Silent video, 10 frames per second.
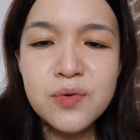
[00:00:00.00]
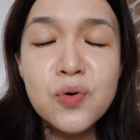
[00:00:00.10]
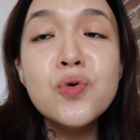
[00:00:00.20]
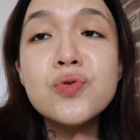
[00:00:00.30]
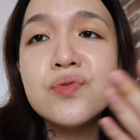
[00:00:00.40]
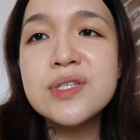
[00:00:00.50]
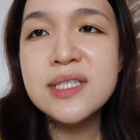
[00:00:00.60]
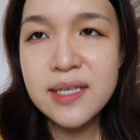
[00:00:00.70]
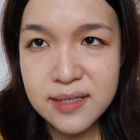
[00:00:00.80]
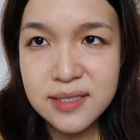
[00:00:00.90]
who to
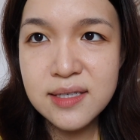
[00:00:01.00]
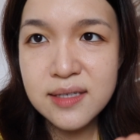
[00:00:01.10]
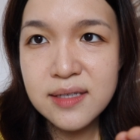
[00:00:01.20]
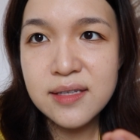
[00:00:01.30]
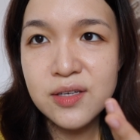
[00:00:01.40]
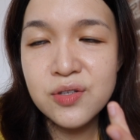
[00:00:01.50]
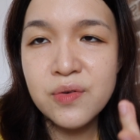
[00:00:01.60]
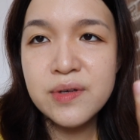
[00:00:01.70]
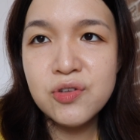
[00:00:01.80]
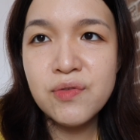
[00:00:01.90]
sit,
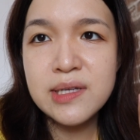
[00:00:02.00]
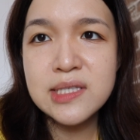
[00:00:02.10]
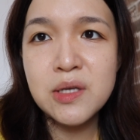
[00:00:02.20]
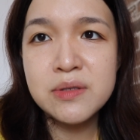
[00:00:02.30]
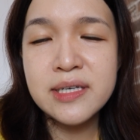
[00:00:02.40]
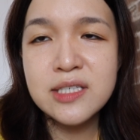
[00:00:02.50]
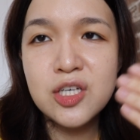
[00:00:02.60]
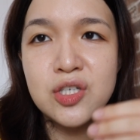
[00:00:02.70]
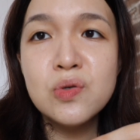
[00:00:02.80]
during the solemnization,